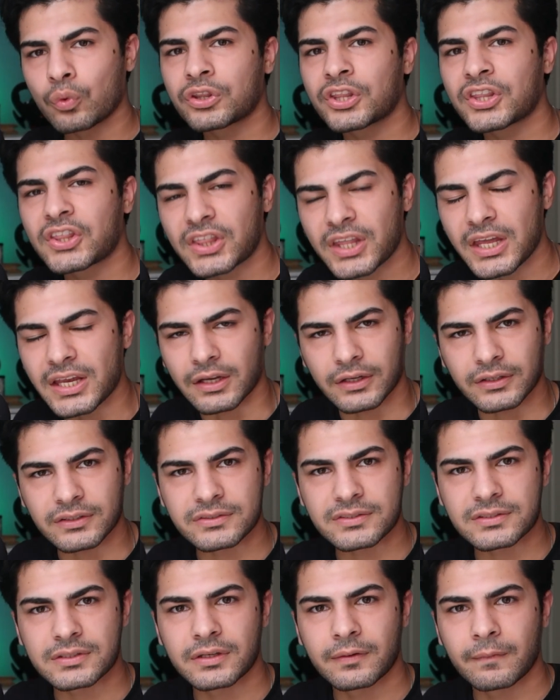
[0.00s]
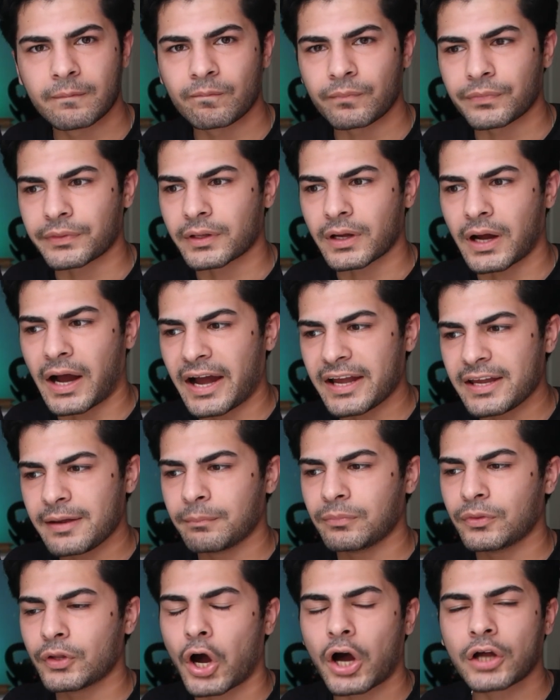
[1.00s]
things, I
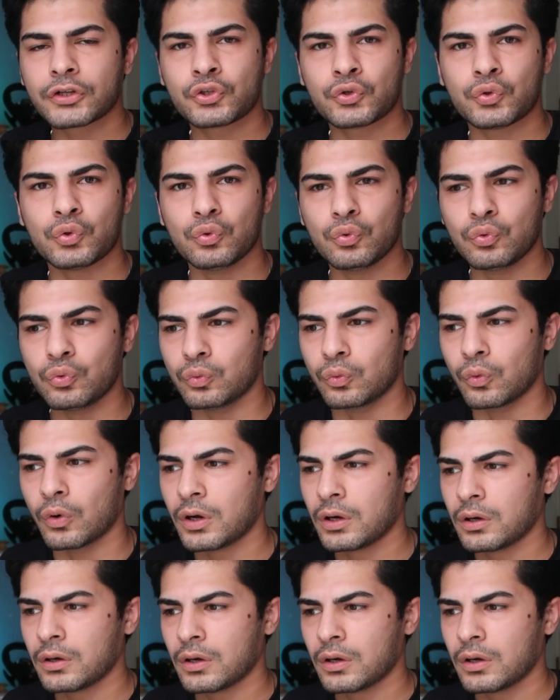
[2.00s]
am not who